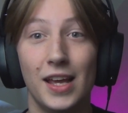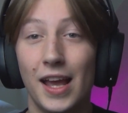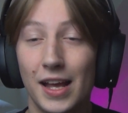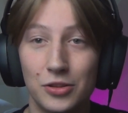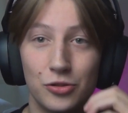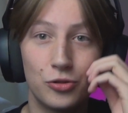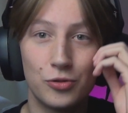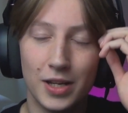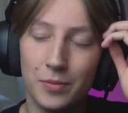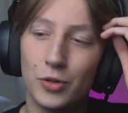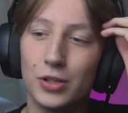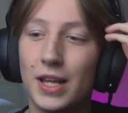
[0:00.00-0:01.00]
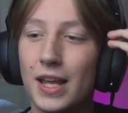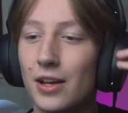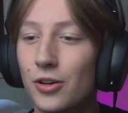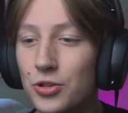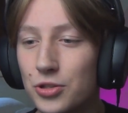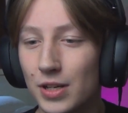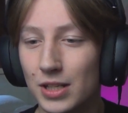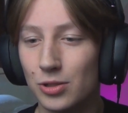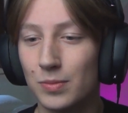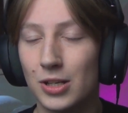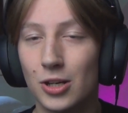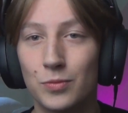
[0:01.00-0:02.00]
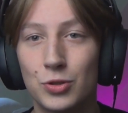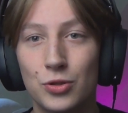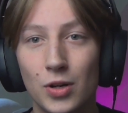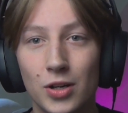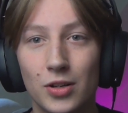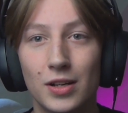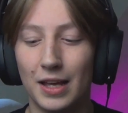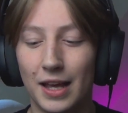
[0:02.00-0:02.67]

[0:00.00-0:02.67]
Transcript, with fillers: had to train more they also had to become stronger